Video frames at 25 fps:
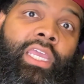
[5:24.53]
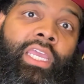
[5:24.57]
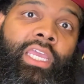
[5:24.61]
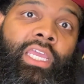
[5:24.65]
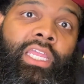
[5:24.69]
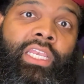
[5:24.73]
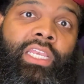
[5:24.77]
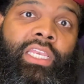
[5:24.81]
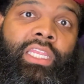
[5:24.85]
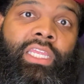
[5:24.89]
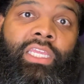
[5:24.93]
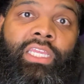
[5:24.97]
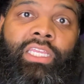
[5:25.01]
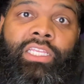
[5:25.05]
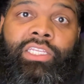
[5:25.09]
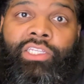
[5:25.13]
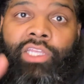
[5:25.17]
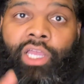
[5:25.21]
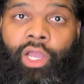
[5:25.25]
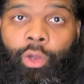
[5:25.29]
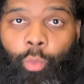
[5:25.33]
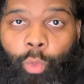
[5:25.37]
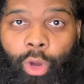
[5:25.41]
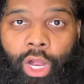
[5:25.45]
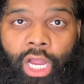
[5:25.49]
It needs
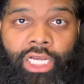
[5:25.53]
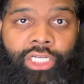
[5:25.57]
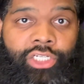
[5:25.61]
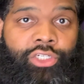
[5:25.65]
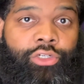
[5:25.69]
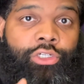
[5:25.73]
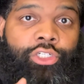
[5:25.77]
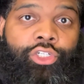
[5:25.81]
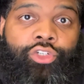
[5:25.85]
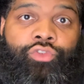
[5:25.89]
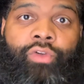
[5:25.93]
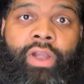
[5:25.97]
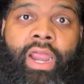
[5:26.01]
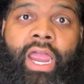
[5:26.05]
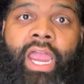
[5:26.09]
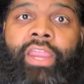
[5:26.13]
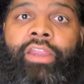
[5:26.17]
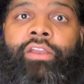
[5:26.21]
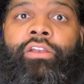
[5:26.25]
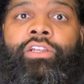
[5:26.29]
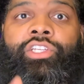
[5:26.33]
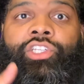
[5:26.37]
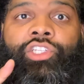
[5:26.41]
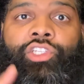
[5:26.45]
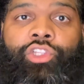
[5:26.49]
a washer,
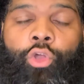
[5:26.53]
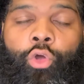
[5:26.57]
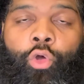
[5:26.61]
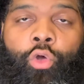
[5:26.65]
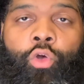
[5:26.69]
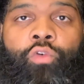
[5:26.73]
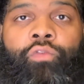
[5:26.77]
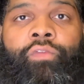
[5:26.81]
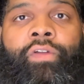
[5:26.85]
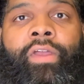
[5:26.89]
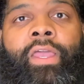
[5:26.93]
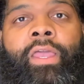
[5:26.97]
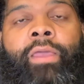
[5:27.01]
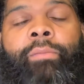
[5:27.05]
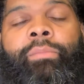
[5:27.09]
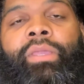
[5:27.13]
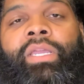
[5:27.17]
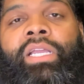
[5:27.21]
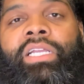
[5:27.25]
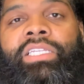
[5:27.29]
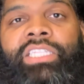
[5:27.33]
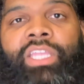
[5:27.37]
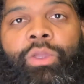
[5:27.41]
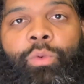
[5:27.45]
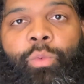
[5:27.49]
dryer, stove,
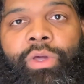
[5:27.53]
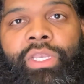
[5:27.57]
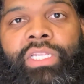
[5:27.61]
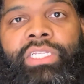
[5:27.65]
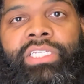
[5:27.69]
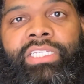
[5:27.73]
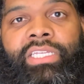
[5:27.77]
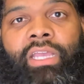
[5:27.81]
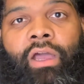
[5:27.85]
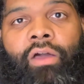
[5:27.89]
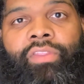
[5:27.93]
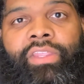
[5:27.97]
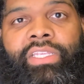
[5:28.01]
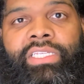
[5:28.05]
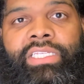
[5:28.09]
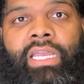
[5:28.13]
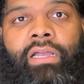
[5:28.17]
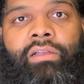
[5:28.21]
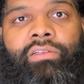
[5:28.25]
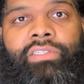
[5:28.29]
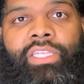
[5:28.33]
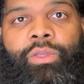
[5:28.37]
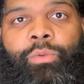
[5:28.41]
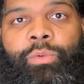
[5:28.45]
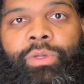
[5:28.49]
because they want to sell this
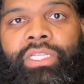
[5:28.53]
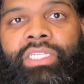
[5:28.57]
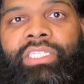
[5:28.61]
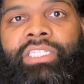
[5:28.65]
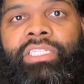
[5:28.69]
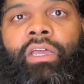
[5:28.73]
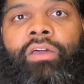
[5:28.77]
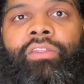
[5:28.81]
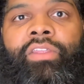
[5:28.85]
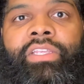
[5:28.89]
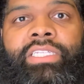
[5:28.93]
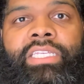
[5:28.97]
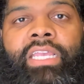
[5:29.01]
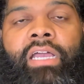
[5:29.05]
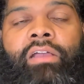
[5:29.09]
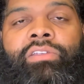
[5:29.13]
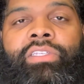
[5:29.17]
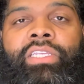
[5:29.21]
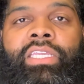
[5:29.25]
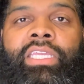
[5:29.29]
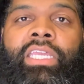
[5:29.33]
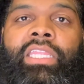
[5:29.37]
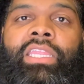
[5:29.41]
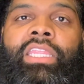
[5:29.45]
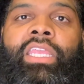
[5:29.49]
house. They want to sell this
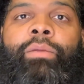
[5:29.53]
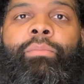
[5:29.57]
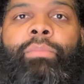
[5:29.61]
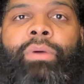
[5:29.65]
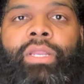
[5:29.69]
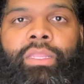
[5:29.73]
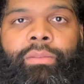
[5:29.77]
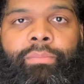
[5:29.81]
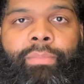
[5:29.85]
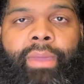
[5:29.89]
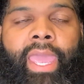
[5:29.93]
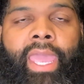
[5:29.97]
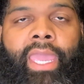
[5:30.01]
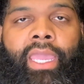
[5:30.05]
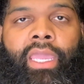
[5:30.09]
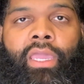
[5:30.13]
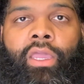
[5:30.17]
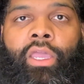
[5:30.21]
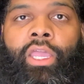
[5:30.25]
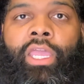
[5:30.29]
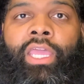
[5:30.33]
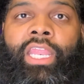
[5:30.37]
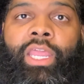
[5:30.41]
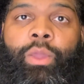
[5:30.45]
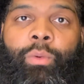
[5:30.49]
house and get their money back.
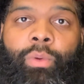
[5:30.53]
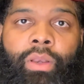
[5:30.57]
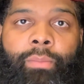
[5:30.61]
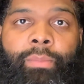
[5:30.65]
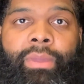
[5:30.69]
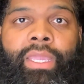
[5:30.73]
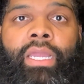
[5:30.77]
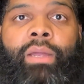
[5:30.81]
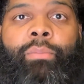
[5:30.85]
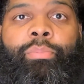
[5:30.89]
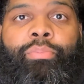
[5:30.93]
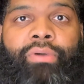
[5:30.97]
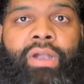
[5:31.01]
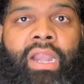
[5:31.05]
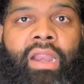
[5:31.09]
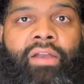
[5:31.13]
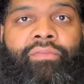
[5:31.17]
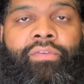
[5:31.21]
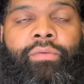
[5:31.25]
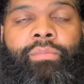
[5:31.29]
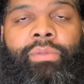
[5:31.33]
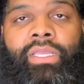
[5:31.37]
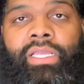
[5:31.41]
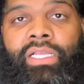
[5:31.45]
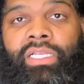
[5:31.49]
They want to make a
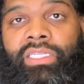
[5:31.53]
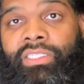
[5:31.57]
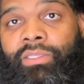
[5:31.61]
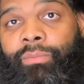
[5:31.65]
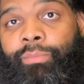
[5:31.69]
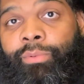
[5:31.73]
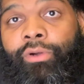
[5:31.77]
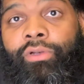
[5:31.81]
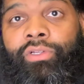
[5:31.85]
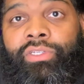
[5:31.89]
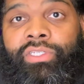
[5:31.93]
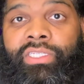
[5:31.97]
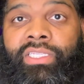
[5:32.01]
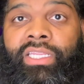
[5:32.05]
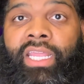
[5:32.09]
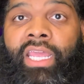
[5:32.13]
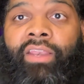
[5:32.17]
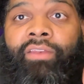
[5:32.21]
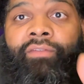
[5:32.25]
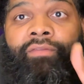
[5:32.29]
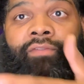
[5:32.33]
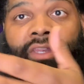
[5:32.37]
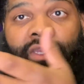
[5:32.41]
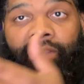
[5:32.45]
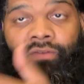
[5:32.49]
profit because the person
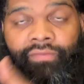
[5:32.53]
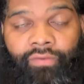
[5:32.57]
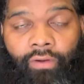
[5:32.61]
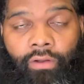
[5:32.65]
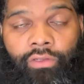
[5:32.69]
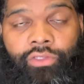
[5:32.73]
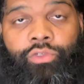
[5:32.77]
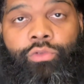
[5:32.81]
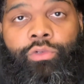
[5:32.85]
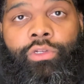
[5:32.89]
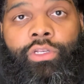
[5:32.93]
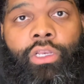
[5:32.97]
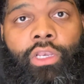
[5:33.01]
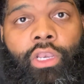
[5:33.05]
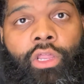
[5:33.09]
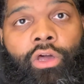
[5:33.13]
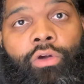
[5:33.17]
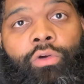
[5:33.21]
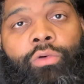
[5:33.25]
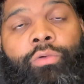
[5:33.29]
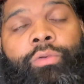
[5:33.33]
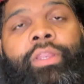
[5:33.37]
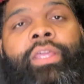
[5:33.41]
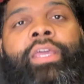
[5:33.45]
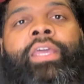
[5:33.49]
that defaulted on the
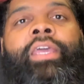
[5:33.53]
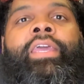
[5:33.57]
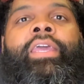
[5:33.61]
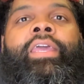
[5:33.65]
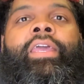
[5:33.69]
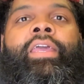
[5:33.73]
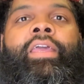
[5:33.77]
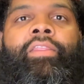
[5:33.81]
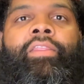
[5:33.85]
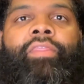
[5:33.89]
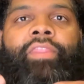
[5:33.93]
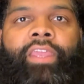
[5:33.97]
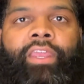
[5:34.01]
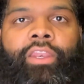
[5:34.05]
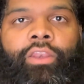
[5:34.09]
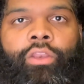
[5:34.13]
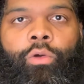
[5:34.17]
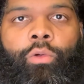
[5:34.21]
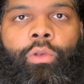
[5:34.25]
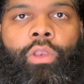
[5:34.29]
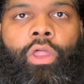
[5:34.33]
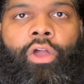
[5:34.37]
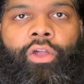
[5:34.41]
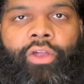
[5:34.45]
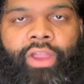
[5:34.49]
loan, they
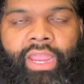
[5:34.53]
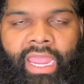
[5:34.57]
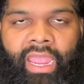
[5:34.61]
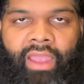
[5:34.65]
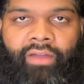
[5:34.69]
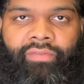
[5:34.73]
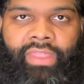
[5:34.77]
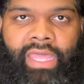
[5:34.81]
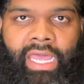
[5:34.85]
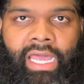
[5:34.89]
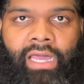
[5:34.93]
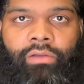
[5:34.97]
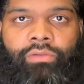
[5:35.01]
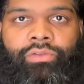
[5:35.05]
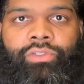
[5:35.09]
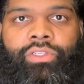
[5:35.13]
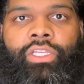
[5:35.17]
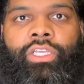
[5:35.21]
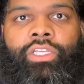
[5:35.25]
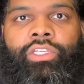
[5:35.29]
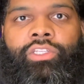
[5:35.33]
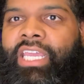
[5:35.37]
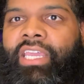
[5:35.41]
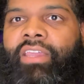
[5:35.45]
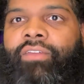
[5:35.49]
no longer have the house.
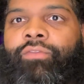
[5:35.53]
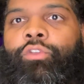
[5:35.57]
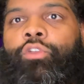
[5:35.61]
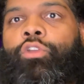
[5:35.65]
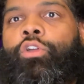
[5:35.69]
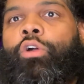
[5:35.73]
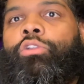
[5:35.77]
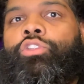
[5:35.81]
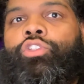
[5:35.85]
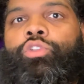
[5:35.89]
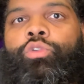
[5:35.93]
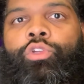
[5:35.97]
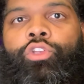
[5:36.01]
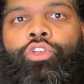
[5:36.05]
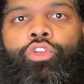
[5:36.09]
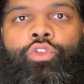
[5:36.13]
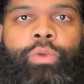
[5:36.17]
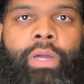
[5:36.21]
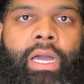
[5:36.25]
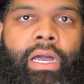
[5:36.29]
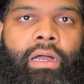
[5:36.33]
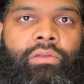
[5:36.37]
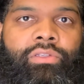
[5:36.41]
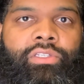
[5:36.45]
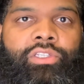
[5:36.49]
Like if you go to a
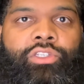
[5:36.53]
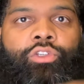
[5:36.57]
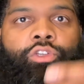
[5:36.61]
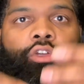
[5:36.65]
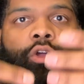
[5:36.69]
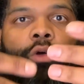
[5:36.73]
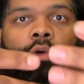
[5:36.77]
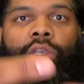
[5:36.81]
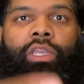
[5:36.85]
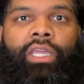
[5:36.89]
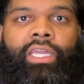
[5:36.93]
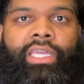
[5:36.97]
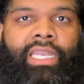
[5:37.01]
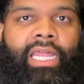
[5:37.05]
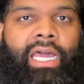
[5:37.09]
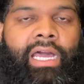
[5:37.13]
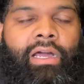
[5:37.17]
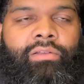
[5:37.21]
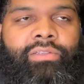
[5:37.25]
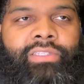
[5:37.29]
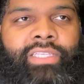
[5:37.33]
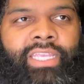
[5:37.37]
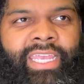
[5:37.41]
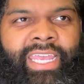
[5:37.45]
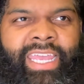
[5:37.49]
new house and you go look at a
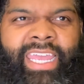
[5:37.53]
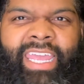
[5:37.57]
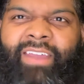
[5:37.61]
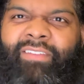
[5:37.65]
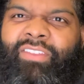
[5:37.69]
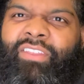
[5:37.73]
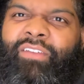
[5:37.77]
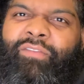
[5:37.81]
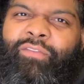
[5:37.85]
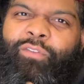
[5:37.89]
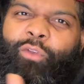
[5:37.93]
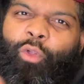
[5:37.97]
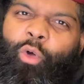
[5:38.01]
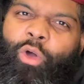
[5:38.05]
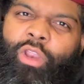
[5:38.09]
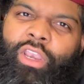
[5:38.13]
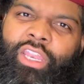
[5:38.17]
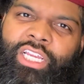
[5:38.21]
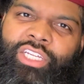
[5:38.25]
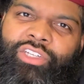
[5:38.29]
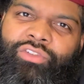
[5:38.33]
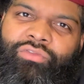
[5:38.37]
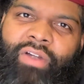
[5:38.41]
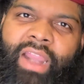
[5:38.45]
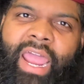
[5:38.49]
house, if the floor
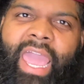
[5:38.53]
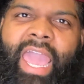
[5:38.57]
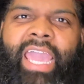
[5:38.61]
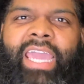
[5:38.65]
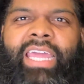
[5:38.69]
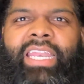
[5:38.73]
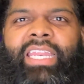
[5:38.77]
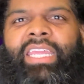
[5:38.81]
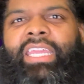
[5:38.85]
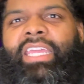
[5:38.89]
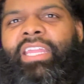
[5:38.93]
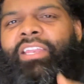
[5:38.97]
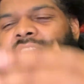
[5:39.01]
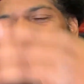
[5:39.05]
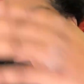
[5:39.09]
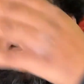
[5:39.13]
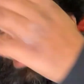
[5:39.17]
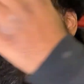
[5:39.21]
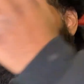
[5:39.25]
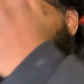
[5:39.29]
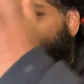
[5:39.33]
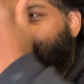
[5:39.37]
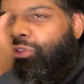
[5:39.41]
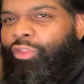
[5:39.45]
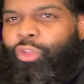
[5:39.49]
looks raggedy and you
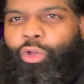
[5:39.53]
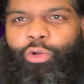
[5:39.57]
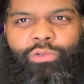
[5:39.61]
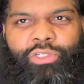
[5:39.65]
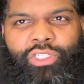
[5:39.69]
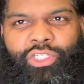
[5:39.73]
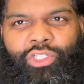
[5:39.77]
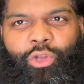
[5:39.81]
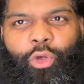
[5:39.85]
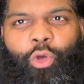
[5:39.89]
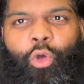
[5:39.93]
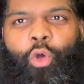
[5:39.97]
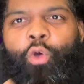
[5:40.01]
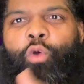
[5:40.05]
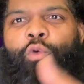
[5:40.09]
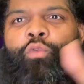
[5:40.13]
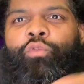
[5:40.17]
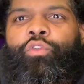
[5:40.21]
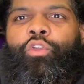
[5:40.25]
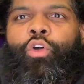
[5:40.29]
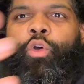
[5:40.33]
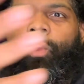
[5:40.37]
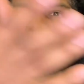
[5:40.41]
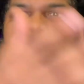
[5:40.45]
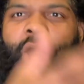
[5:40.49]
have no
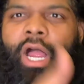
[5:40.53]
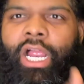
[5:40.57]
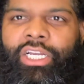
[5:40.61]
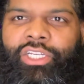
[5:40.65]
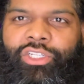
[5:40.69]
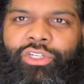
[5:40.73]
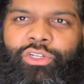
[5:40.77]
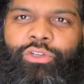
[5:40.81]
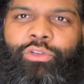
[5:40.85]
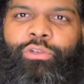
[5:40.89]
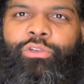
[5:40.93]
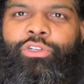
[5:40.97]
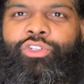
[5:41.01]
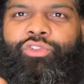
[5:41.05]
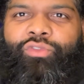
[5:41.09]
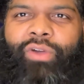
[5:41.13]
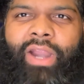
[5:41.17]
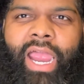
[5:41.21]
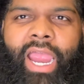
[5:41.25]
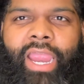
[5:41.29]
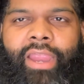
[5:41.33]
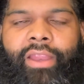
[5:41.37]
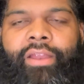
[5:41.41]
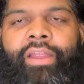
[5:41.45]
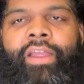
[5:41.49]
stove, no washer, no
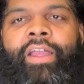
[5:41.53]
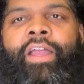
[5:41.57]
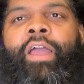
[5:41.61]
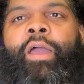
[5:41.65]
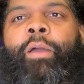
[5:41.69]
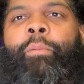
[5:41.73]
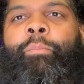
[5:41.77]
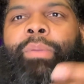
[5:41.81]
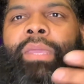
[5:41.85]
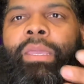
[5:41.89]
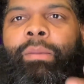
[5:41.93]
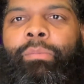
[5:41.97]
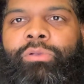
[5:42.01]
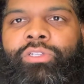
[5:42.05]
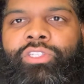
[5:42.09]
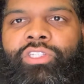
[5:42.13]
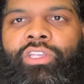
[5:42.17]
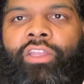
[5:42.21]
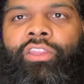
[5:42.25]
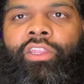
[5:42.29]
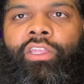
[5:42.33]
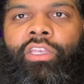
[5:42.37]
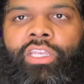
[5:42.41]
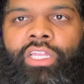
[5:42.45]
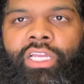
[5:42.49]
dryer, people
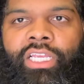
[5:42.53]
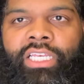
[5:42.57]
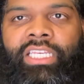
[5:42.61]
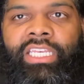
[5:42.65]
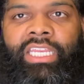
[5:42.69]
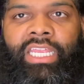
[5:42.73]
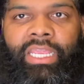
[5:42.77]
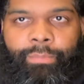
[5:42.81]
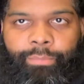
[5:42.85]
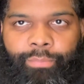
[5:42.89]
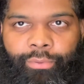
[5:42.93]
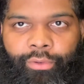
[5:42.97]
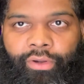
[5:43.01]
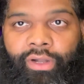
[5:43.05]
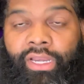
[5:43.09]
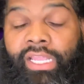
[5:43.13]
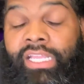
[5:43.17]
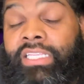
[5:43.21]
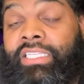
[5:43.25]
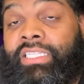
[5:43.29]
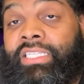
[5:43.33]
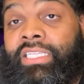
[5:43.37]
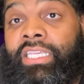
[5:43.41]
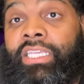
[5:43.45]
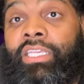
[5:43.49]
start to look deeper
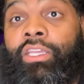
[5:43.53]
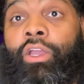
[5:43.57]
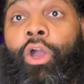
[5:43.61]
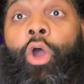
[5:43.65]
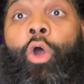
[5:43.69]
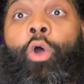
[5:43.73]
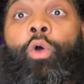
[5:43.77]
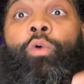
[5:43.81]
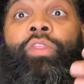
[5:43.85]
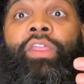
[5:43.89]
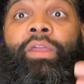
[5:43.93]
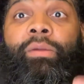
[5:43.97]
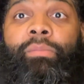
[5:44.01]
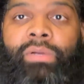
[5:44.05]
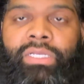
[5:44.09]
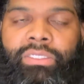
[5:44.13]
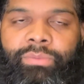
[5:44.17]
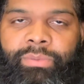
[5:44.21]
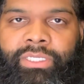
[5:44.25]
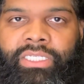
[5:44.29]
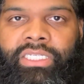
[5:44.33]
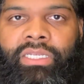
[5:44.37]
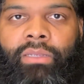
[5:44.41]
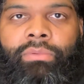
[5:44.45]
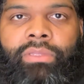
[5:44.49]
and see, oh, there
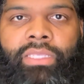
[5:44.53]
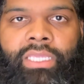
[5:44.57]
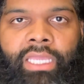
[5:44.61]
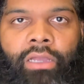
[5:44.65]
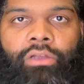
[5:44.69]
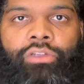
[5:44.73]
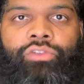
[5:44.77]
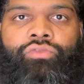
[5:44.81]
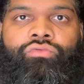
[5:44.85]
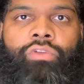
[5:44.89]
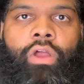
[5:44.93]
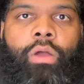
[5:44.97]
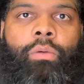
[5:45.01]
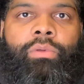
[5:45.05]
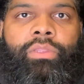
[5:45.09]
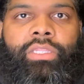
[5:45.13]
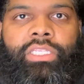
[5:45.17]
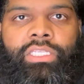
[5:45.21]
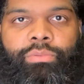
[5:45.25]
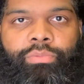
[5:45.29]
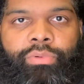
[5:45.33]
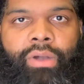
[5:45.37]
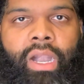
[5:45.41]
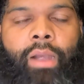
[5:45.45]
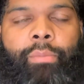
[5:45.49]
must be something else wrong with
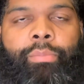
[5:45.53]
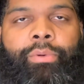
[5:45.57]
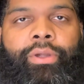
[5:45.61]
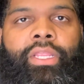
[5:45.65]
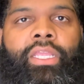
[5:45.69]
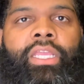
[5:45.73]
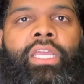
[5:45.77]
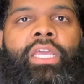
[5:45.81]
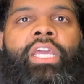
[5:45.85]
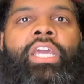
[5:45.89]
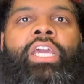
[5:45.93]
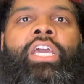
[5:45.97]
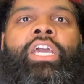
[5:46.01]
this property.